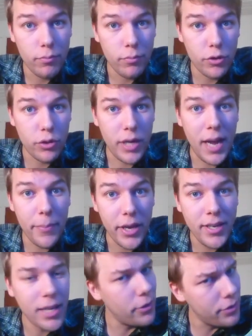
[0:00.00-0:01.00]
strap
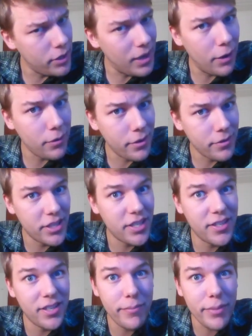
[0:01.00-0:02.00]
in. I don't know how long this
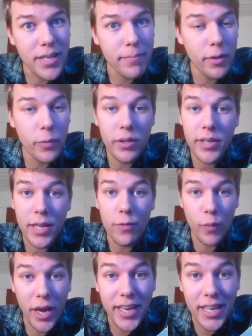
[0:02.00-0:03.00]
is going to be, but we'll
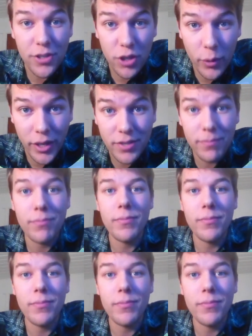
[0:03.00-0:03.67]
get right into it.